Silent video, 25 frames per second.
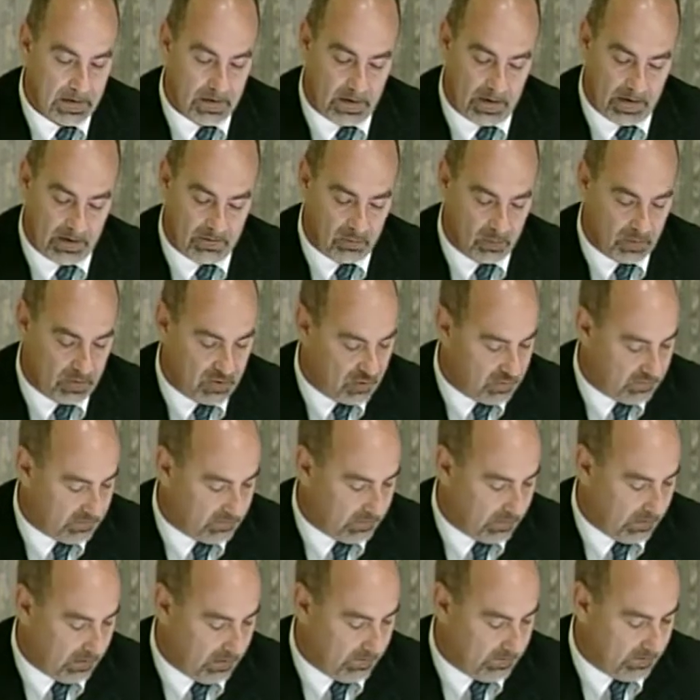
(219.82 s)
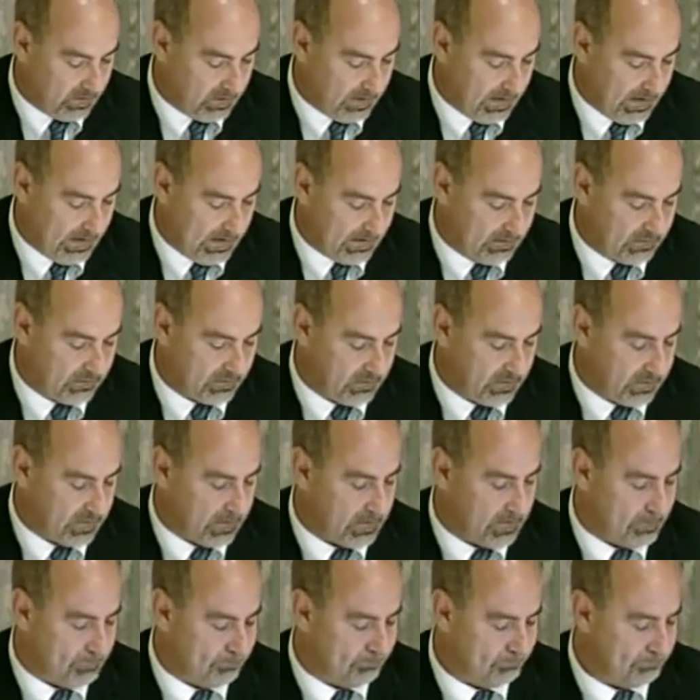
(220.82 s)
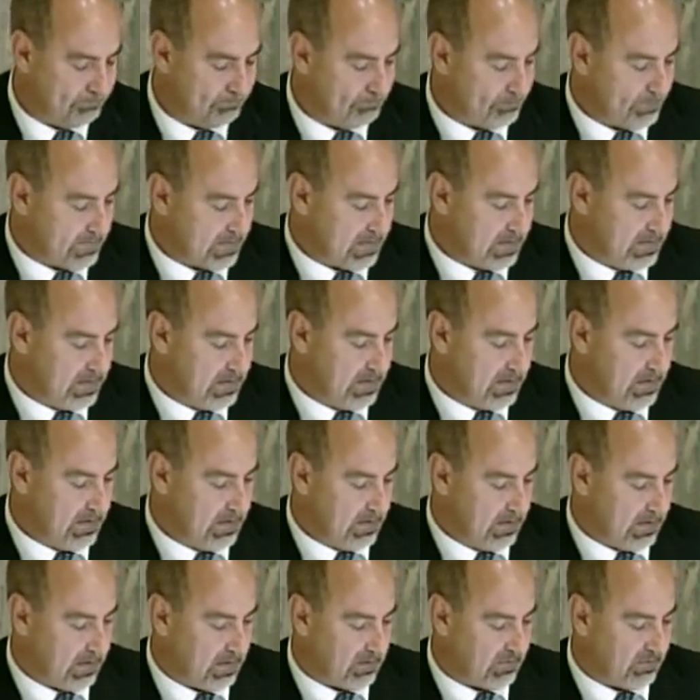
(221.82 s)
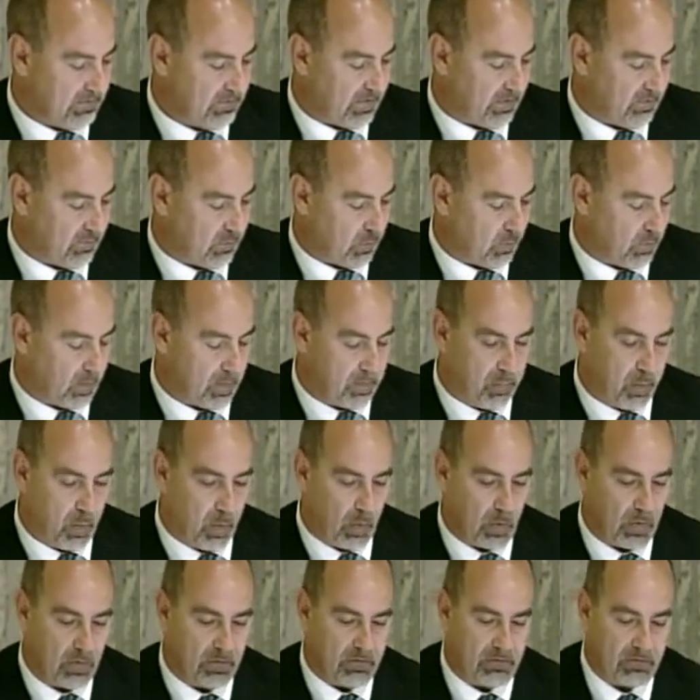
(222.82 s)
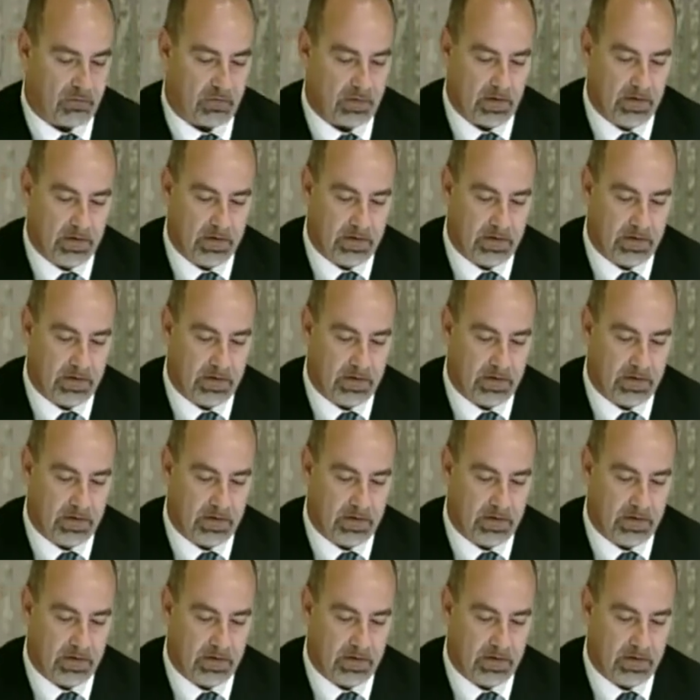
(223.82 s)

As we just saw in the last several reports,